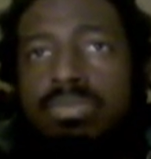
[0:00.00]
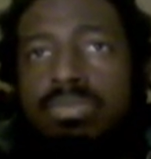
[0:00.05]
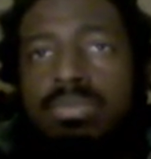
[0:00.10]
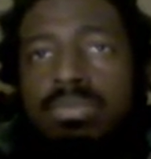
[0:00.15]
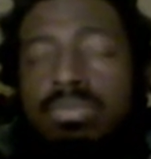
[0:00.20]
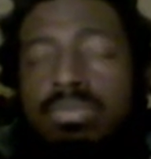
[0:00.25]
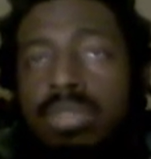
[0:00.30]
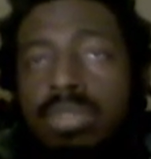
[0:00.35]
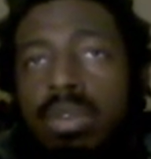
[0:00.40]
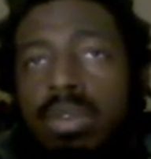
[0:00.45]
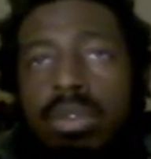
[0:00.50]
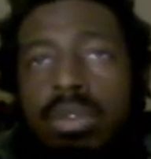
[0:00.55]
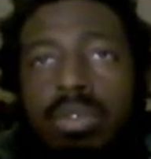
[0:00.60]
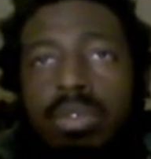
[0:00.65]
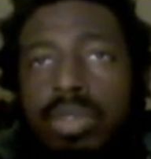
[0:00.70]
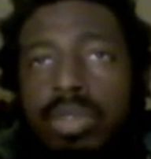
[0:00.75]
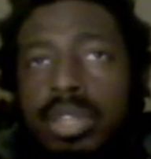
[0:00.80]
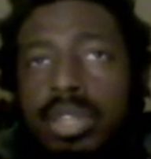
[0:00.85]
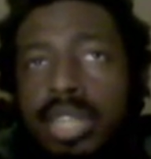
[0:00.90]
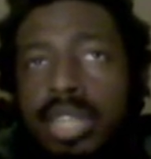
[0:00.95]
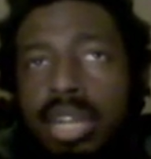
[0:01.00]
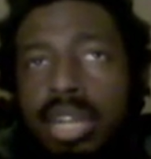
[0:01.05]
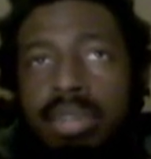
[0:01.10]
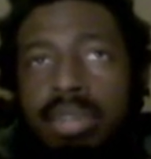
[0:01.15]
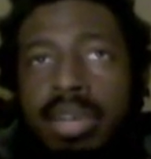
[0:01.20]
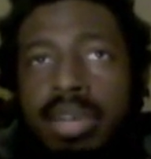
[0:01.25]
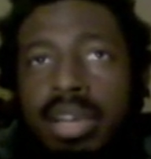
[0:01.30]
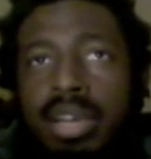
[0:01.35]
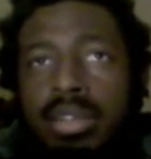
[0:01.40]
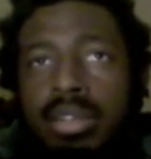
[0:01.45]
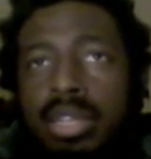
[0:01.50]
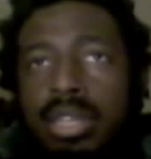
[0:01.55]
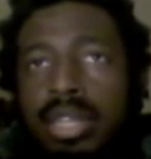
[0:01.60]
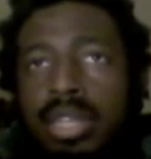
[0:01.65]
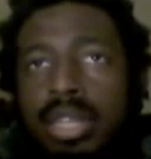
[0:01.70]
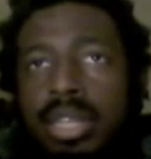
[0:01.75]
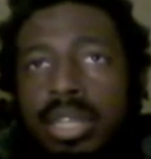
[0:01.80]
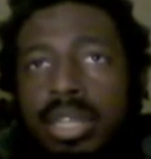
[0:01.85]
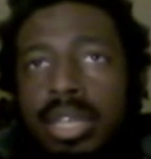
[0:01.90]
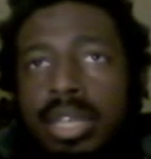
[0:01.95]
no one will really care about.
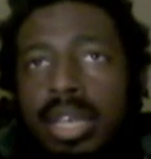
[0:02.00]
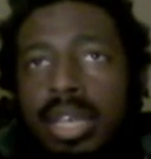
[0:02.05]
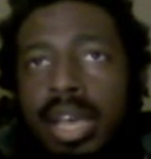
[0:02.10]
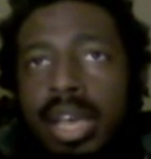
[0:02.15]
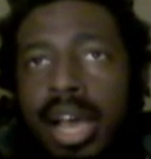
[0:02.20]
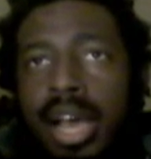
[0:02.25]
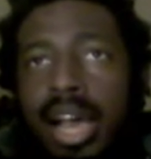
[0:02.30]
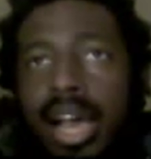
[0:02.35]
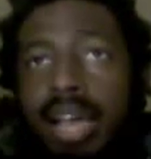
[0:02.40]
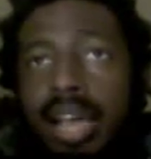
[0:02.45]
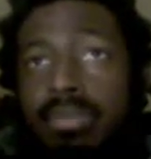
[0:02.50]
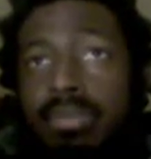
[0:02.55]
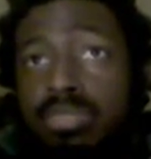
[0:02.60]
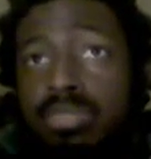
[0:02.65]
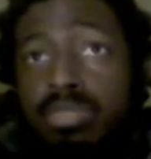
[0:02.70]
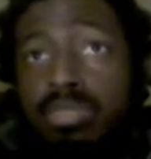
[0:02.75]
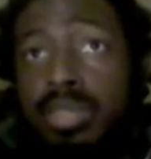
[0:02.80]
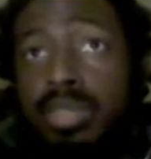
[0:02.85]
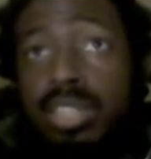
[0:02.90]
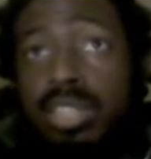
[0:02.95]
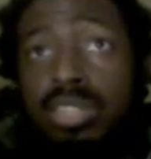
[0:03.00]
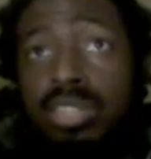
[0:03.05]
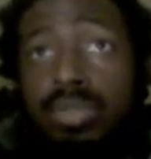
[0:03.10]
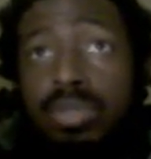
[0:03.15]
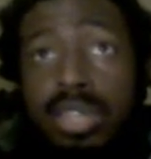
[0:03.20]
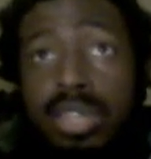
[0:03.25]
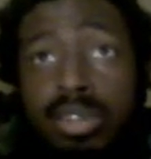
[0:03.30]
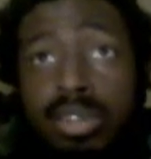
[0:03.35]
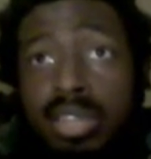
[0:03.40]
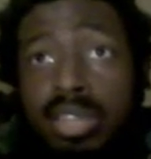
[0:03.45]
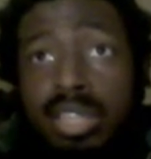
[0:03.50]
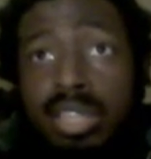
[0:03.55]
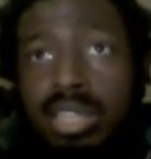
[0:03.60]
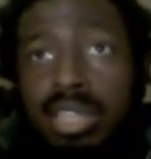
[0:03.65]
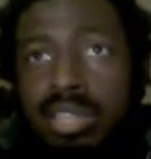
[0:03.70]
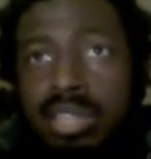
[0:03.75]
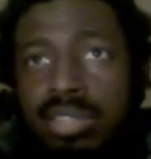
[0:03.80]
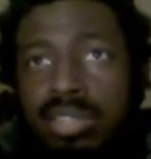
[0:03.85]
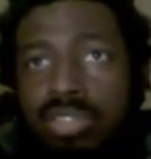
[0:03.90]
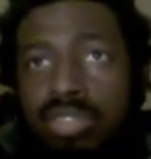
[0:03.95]
I'm speaking to an internet
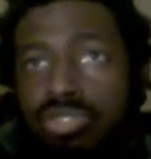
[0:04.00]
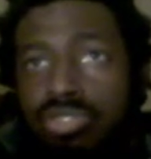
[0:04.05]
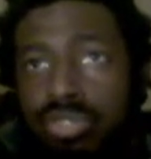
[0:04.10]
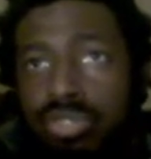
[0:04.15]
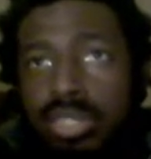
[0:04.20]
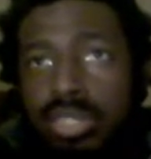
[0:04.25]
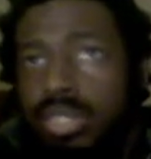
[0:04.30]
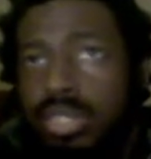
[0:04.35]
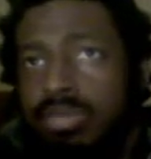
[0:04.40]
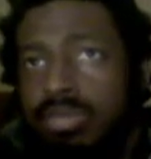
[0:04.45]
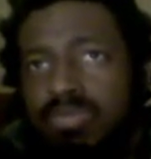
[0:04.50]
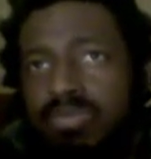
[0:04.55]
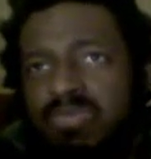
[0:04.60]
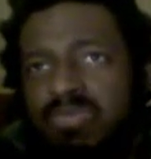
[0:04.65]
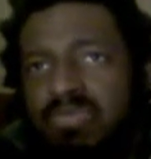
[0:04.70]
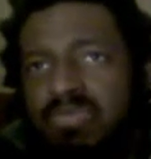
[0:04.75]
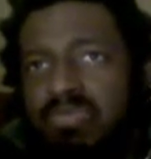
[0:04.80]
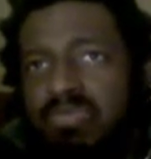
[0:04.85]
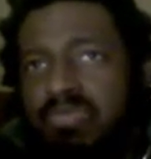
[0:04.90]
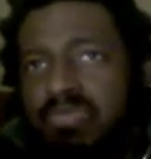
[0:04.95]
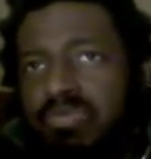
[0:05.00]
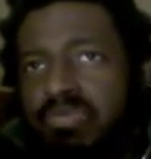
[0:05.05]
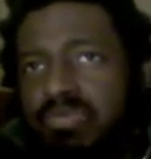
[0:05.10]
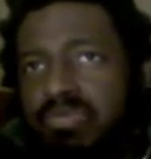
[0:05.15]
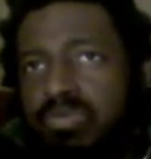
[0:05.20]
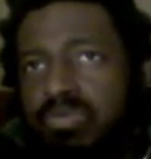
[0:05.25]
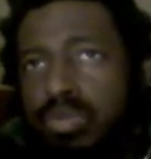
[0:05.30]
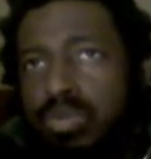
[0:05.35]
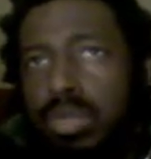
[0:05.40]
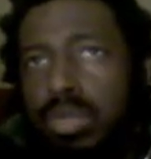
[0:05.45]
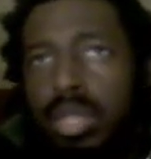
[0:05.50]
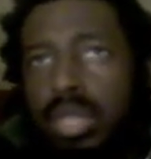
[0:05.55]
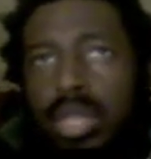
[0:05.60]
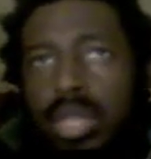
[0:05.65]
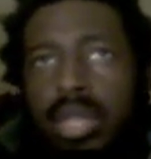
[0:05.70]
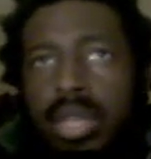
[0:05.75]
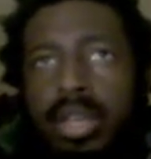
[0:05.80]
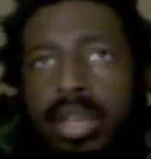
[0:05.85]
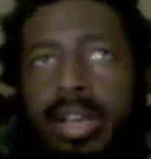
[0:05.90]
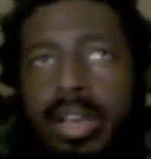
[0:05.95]
that essentially
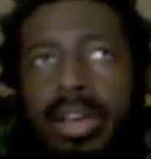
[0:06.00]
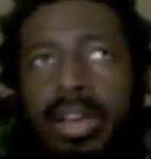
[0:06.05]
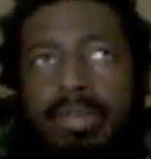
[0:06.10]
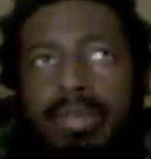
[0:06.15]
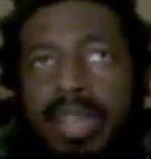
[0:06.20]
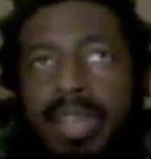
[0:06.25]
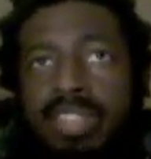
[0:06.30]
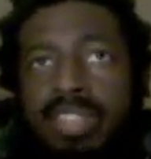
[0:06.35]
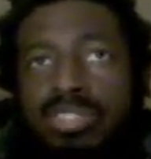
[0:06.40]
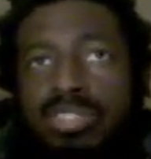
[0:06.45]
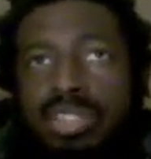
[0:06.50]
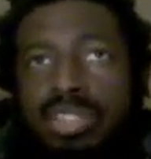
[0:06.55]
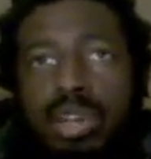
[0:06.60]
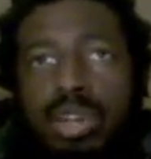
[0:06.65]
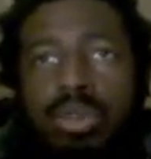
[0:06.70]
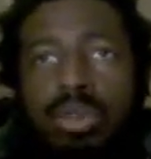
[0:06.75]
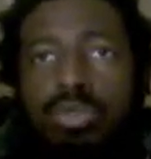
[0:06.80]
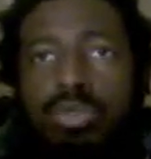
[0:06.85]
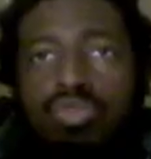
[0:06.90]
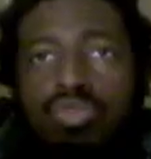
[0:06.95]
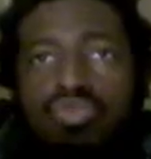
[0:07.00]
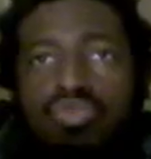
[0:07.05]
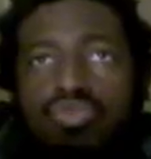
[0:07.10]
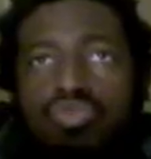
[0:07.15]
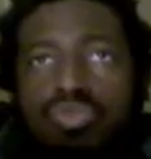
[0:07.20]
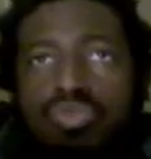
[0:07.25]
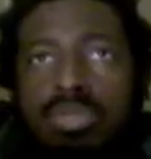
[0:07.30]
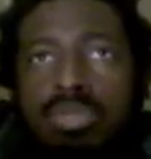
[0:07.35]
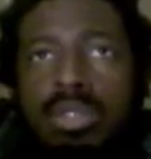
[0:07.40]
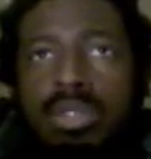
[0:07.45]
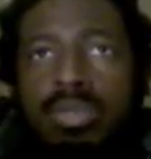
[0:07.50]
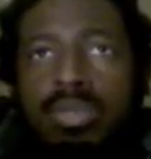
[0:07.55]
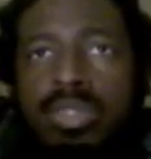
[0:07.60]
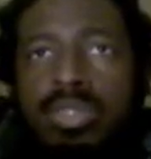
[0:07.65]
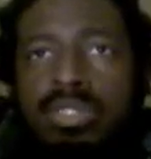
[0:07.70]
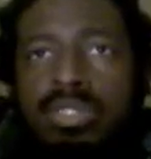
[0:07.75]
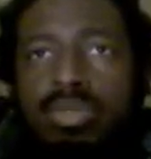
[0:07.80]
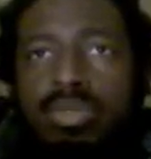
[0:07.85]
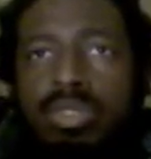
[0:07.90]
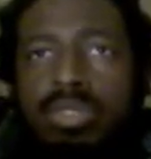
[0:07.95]
has no,
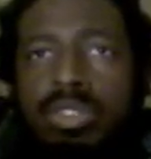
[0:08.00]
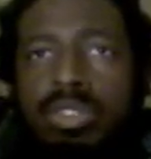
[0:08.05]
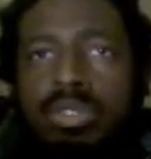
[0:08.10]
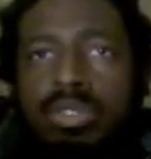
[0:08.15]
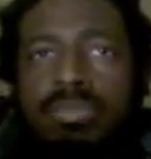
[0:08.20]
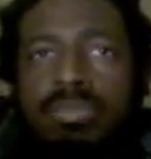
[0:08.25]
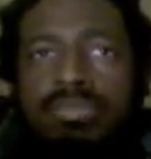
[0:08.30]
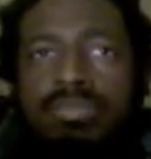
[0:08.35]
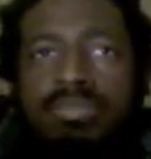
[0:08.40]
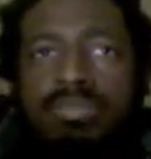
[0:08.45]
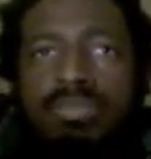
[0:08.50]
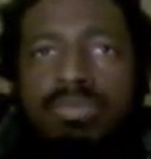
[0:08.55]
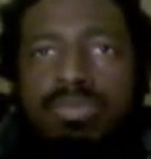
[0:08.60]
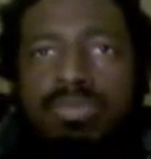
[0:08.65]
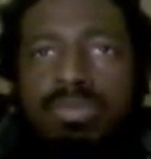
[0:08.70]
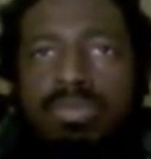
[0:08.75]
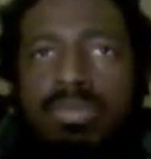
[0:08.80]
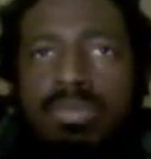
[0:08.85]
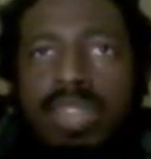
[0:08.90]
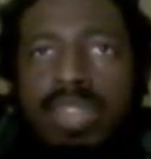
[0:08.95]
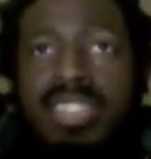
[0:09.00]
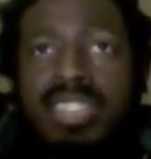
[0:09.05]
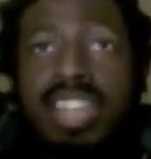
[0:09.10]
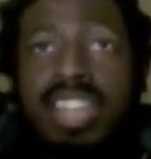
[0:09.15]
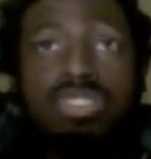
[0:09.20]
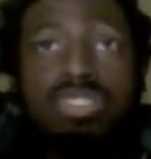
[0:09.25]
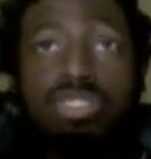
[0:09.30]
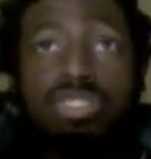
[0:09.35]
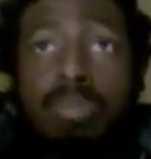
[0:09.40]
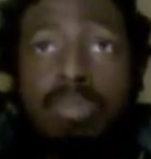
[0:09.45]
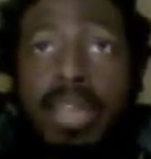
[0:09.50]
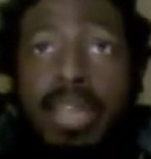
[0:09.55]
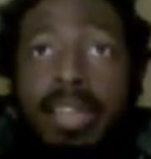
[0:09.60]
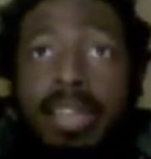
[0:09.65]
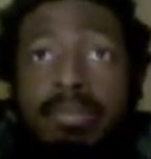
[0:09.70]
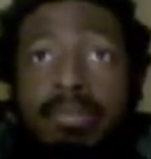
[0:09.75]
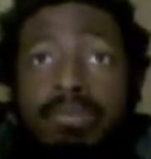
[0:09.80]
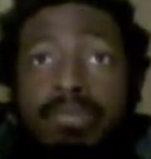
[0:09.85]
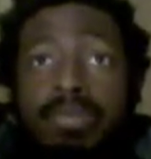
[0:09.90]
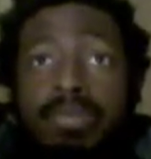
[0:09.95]
what's the word, attention span.
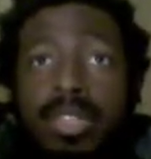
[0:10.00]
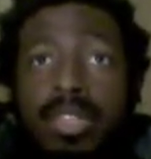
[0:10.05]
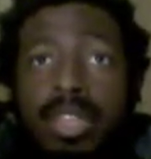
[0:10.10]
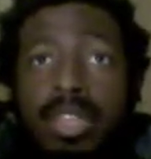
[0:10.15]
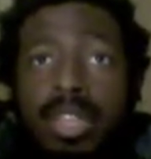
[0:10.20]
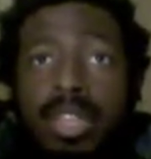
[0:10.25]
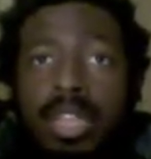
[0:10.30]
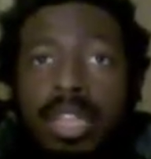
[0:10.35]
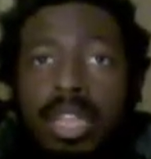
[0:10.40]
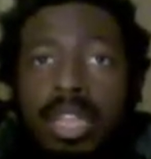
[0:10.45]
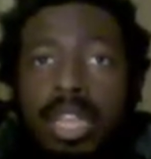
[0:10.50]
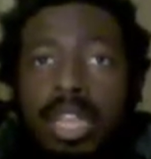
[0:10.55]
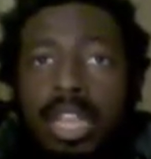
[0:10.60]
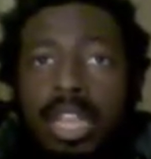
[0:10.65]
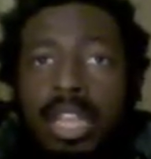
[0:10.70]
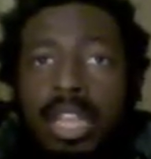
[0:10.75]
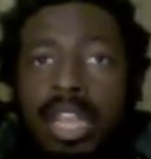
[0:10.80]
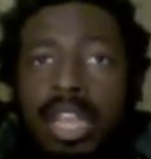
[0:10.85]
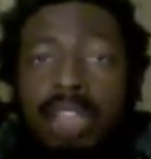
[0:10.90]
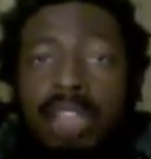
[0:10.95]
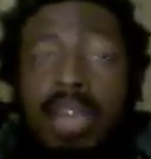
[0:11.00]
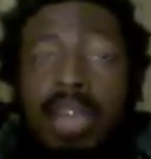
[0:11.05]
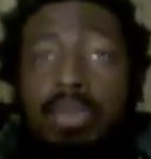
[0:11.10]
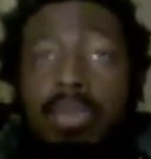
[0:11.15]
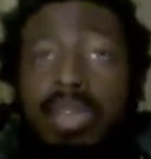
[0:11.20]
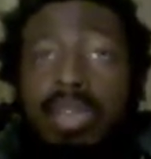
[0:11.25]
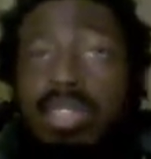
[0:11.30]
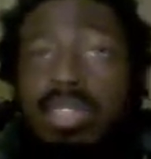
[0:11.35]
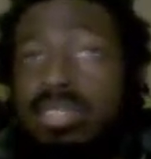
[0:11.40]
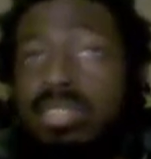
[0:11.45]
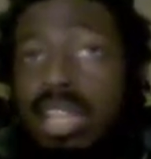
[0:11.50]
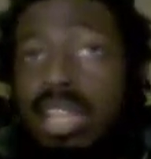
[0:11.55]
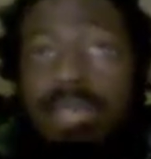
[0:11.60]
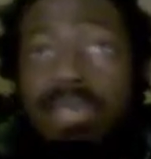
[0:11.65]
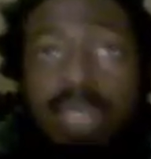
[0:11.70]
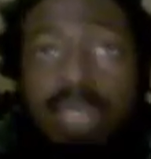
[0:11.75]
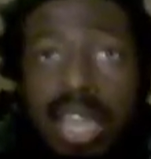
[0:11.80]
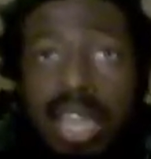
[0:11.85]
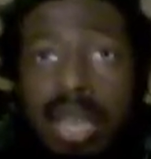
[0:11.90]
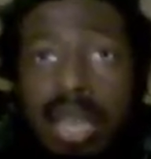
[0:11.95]
Like, if I play the
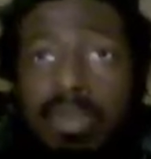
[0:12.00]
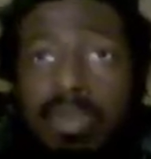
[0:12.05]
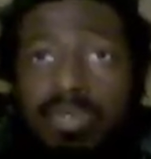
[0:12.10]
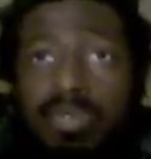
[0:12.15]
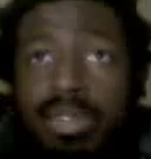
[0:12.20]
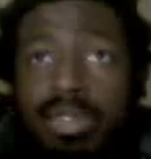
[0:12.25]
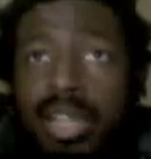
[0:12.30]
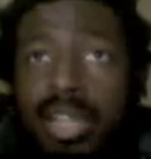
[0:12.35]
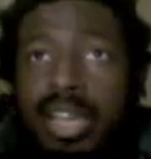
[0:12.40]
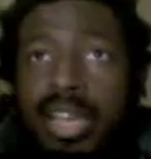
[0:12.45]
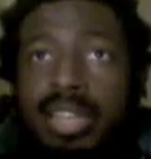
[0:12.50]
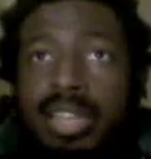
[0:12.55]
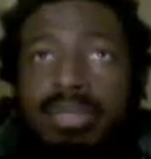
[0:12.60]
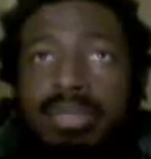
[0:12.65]
same game for like